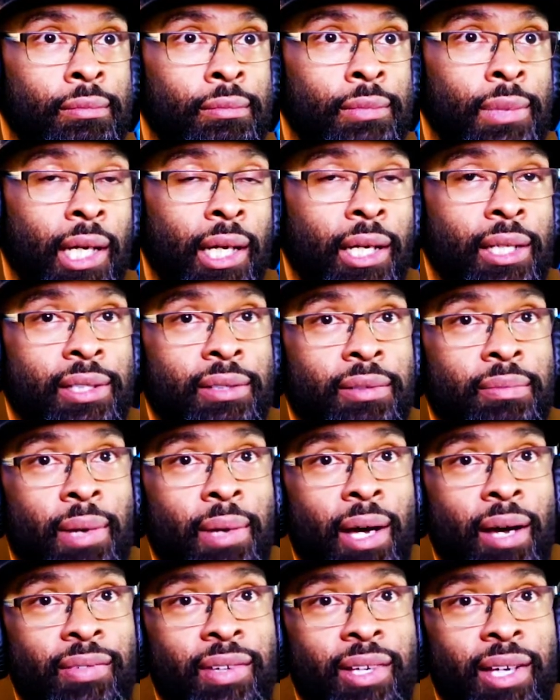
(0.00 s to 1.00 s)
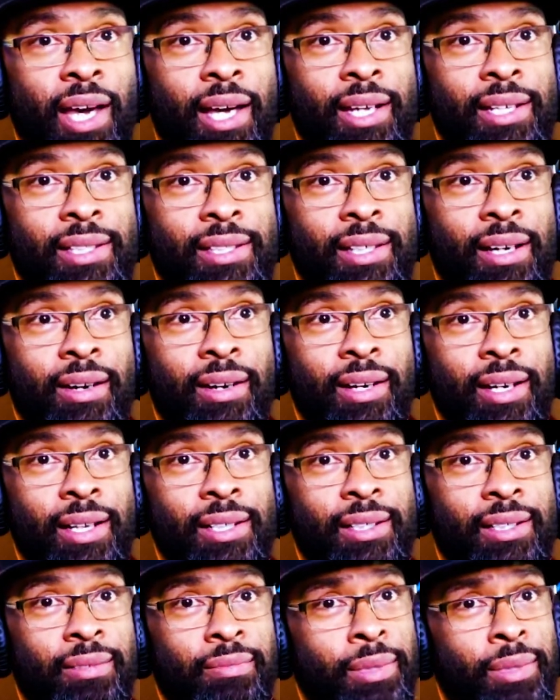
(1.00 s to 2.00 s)
Yeah, because if Mafia got his daughter, that's
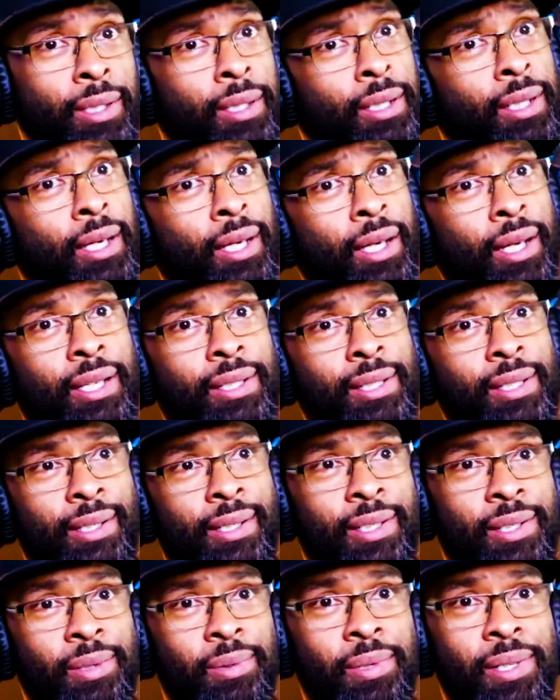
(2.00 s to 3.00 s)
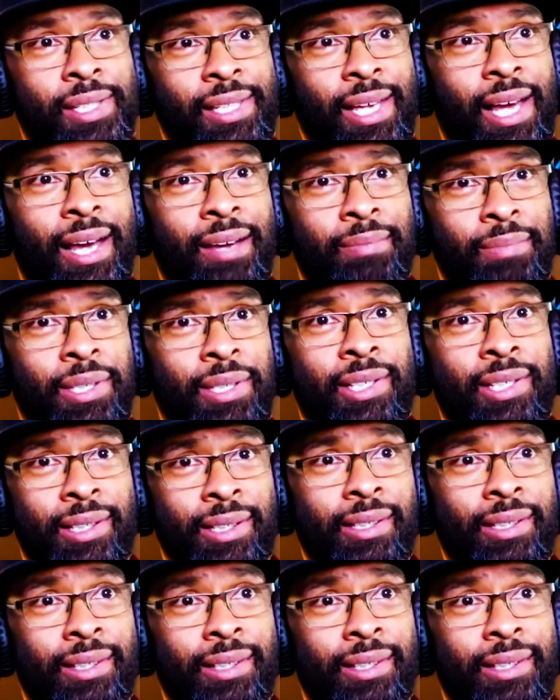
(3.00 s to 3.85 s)
gonna be that's a suicide mission.